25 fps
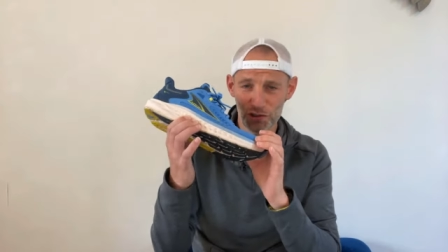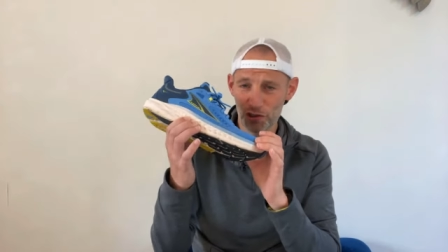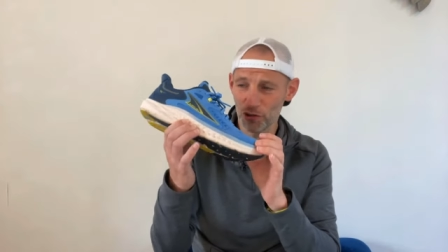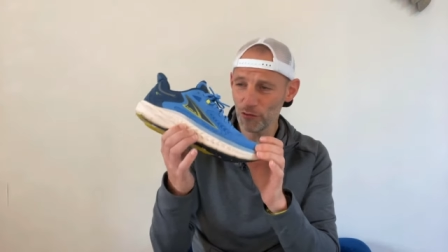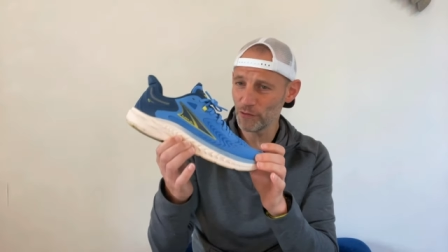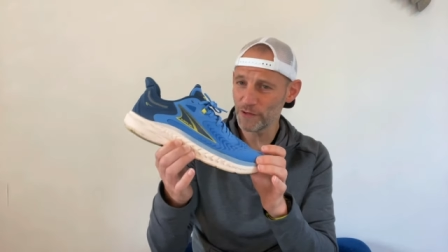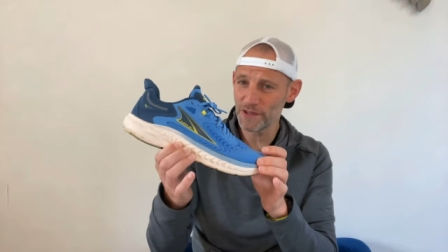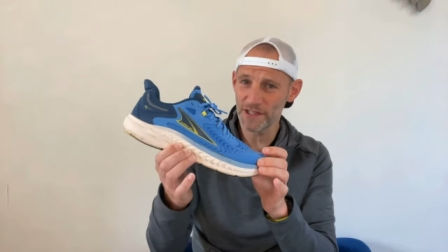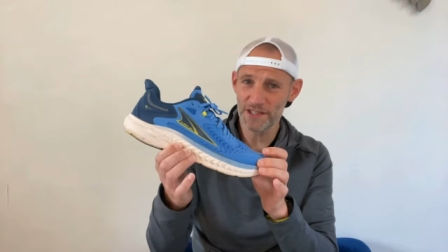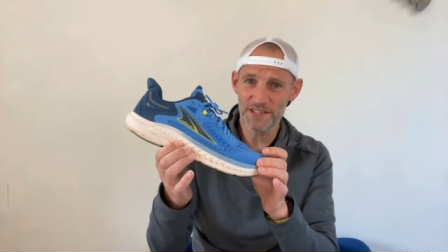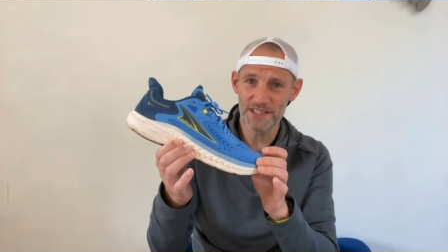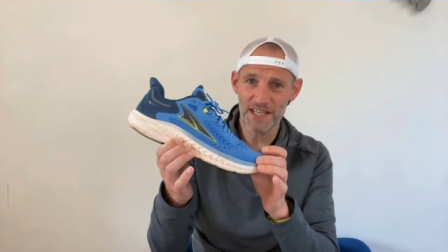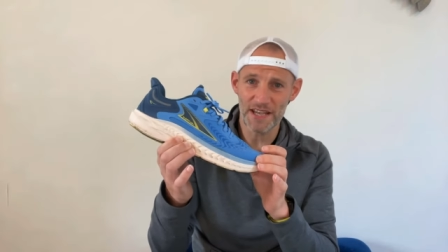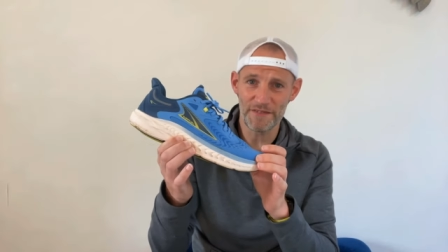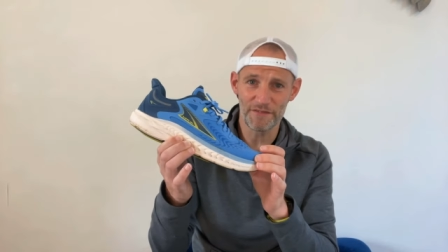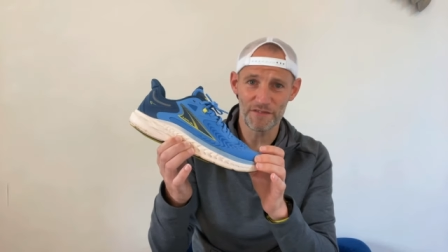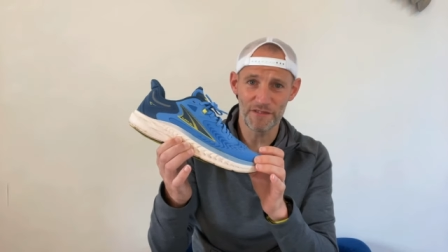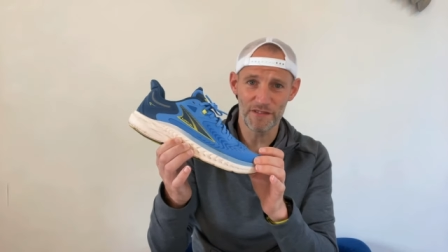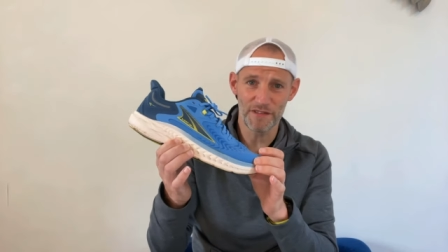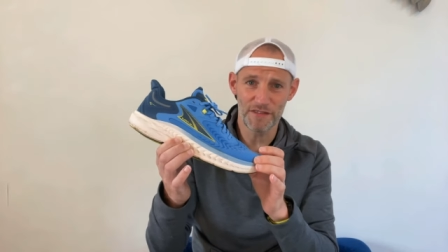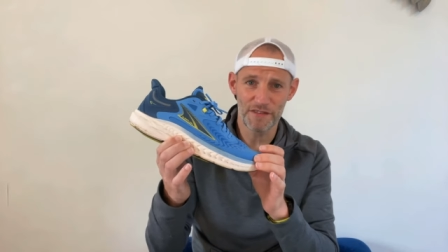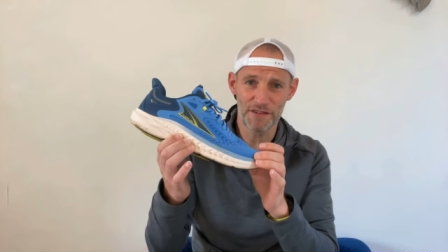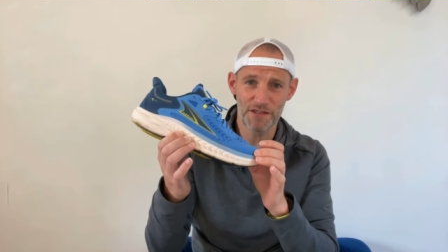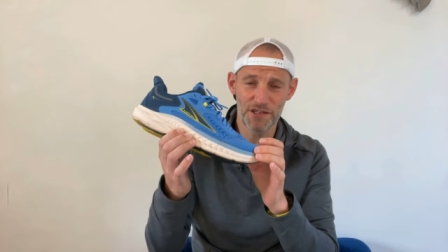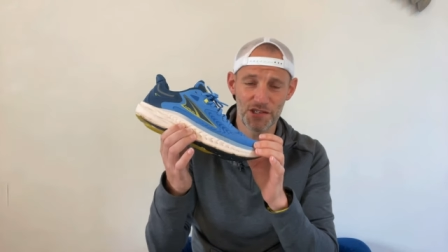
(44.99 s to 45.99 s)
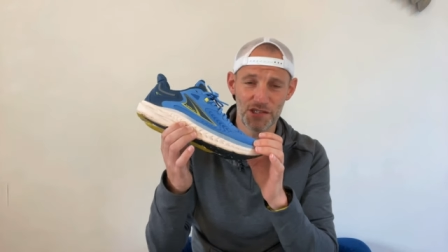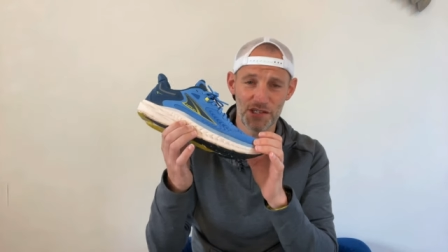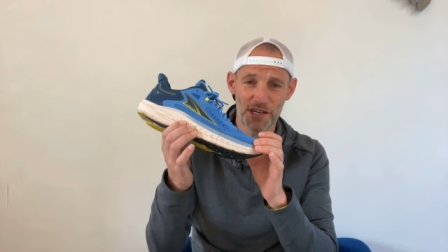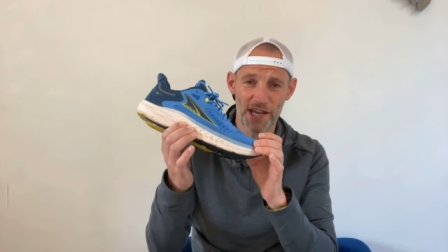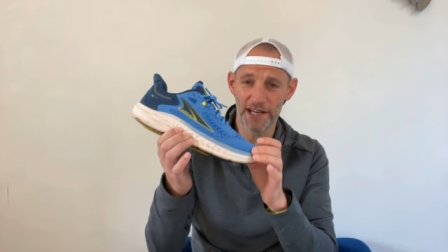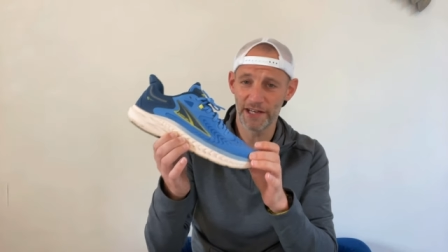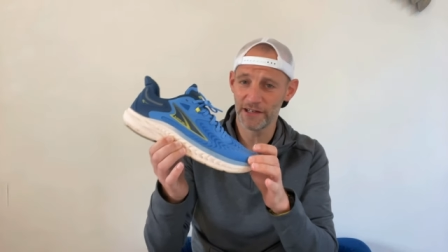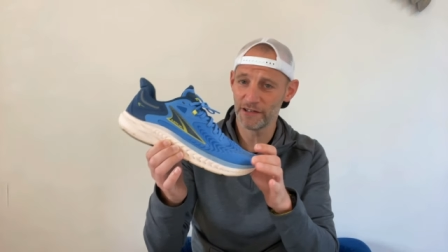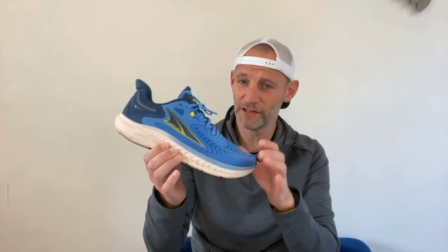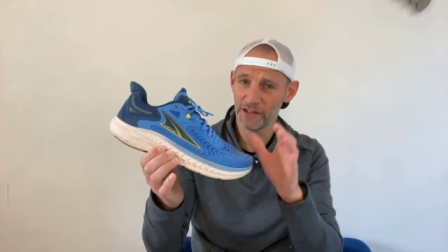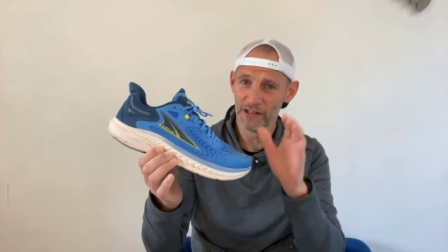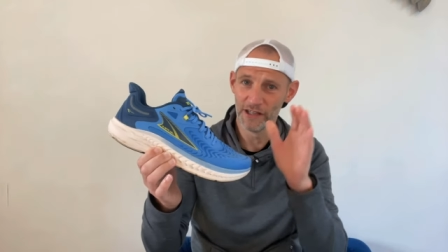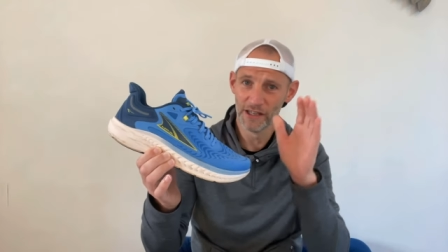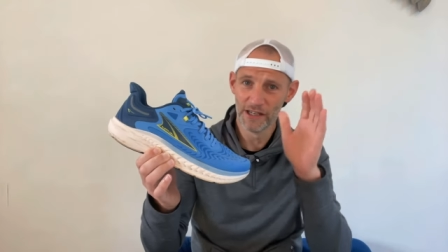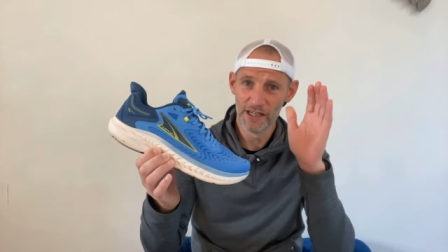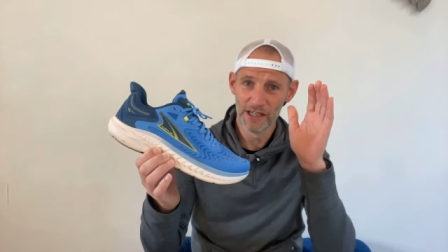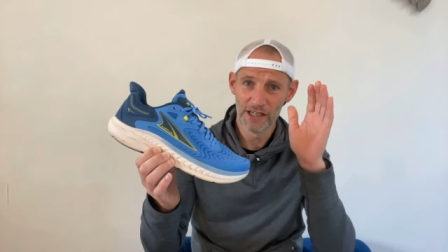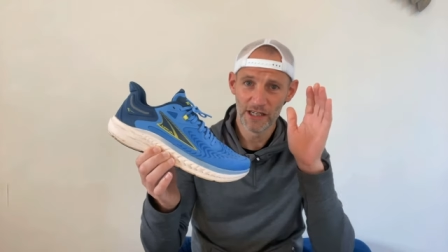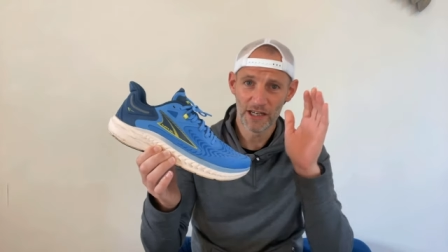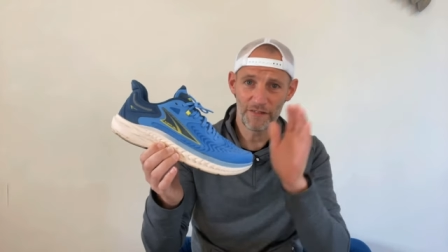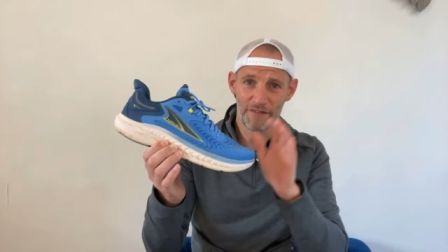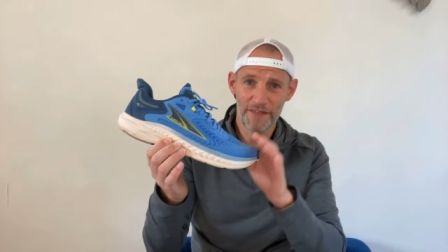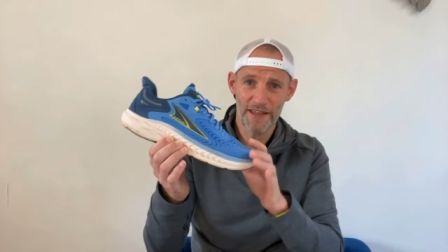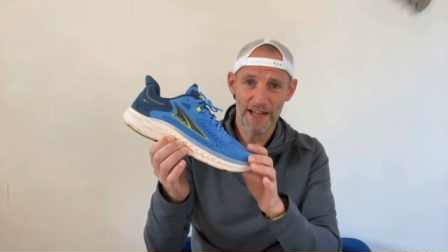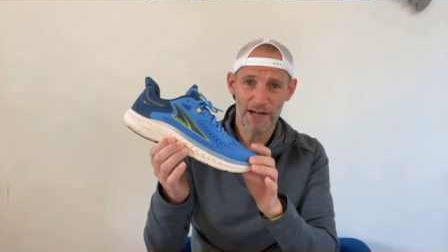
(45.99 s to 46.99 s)
new with the 7th gen
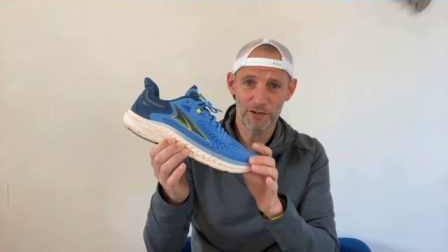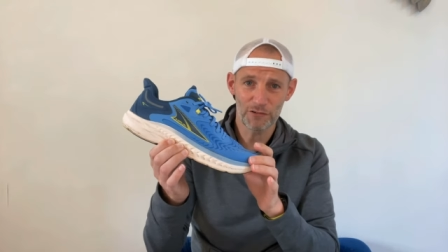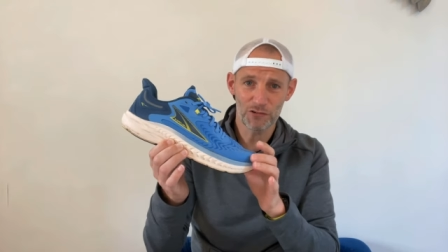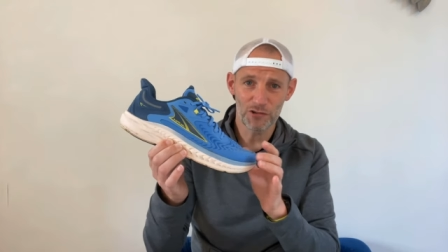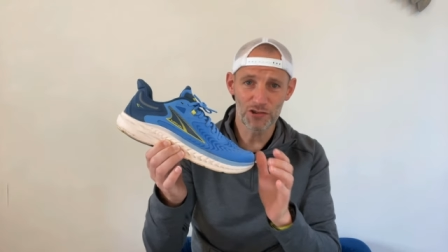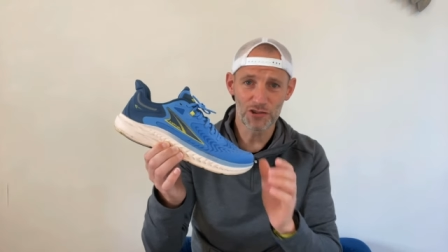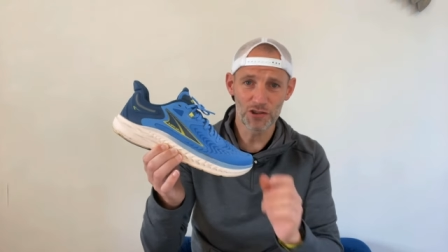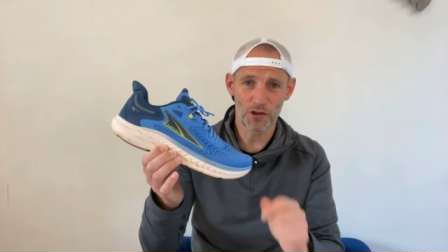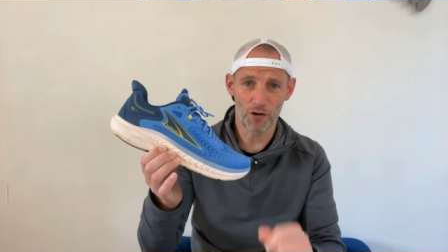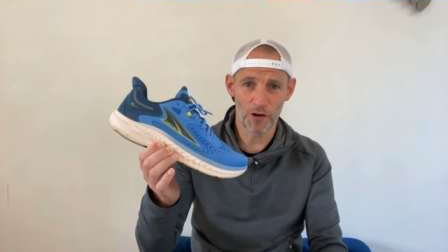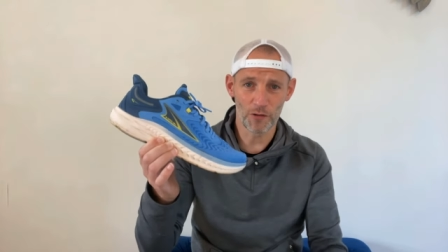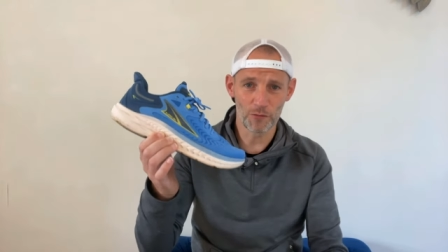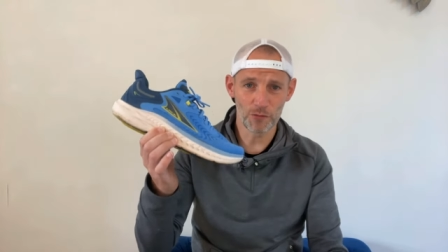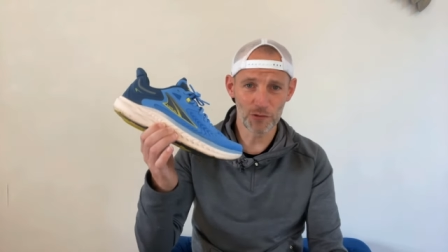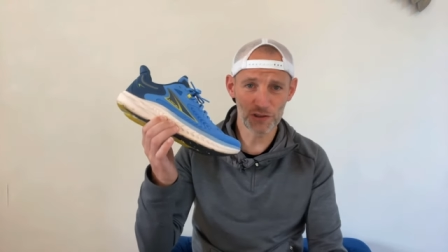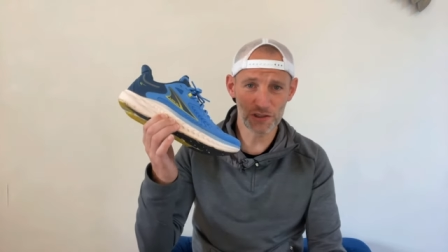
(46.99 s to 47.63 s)
of the Altra Torin.